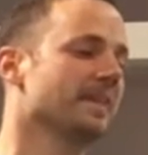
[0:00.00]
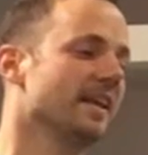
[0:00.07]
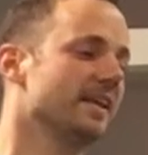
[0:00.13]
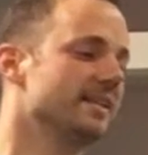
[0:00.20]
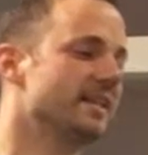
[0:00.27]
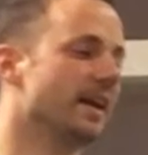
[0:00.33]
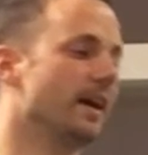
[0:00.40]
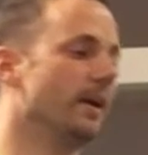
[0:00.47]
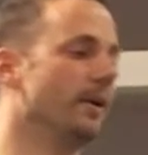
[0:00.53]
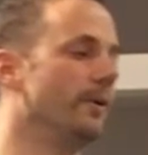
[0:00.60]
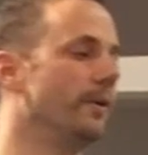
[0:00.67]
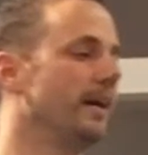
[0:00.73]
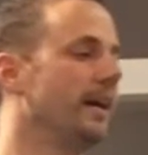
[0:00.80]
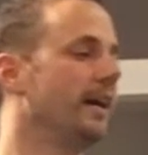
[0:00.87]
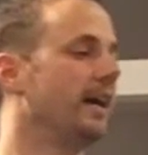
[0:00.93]

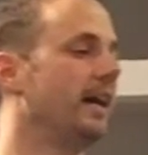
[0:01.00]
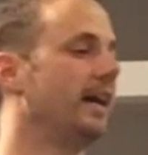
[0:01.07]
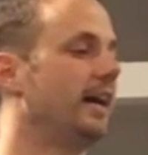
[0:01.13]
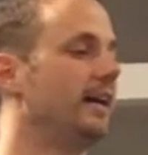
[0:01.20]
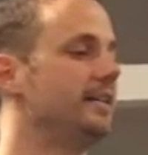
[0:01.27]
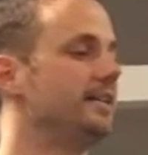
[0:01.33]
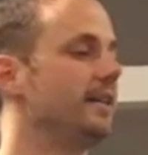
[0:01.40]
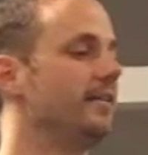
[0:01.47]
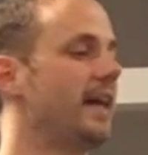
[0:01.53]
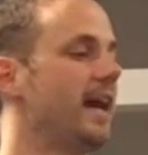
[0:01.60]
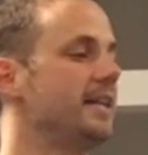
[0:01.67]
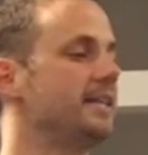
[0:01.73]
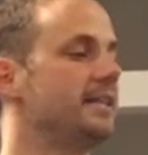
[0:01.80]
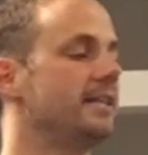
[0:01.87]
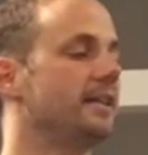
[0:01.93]
So
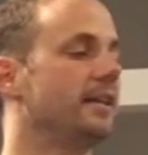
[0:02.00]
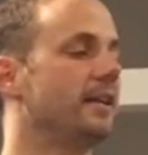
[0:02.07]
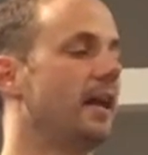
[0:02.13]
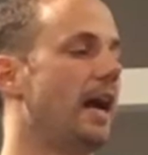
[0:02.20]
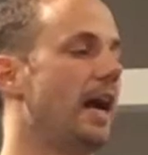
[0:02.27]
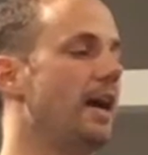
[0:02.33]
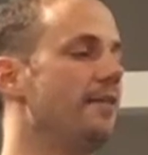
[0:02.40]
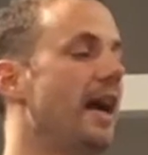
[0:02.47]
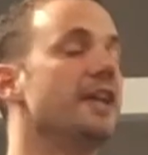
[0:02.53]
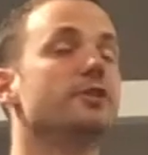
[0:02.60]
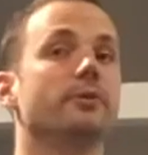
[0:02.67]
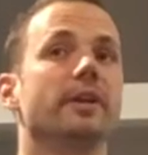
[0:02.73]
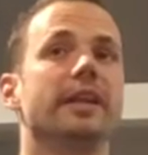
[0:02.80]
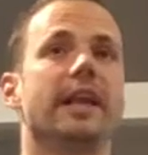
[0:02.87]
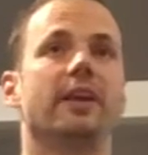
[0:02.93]
that's
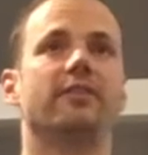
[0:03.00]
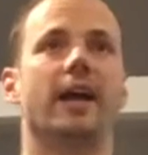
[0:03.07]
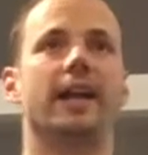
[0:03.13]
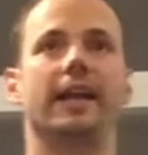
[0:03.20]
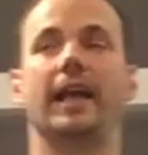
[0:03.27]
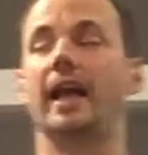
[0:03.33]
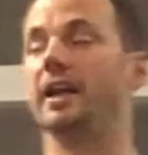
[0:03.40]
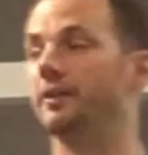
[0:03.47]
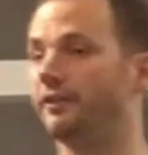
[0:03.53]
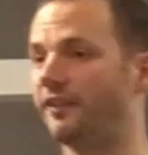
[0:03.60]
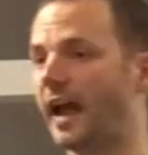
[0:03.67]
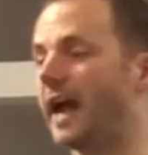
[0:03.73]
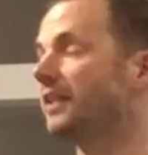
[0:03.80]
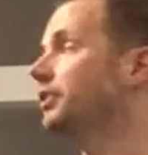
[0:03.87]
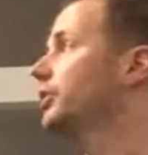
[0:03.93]
really exciting. And in
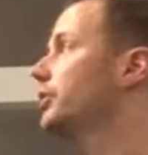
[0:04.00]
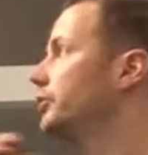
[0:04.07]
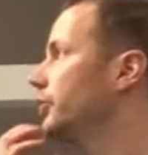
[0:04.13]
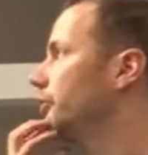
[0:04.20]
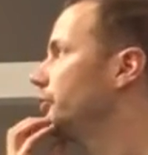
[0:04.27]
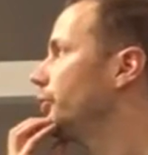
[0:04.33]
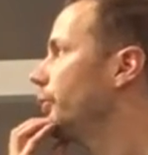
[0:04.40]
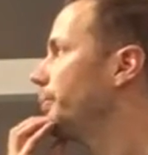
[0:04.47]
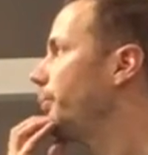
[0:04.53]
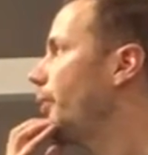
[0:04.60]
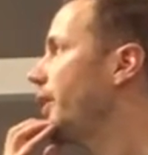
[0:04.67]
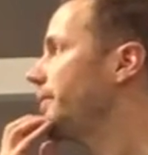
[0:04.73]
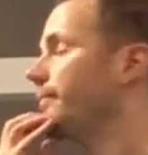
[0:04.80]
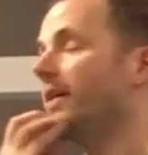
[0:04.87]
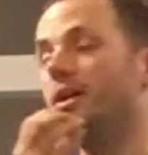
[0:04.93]
fact, to a
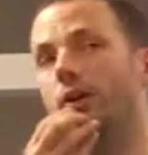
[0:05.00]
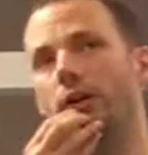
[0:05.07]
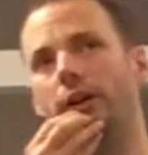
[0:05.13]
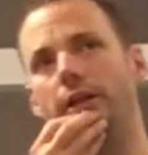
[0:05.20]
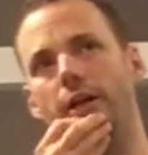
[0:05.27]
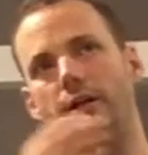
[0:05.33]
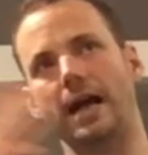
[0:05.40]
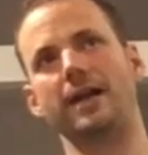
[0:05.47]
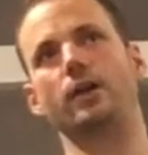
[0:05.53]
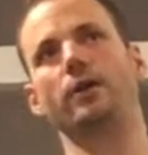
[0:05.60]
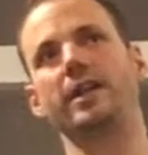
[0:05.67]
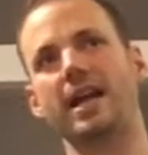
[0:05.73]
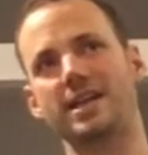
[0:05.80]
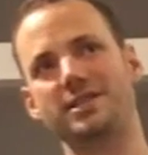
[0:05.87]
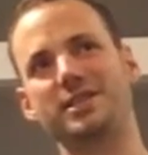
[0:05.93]
point made earlier, not only has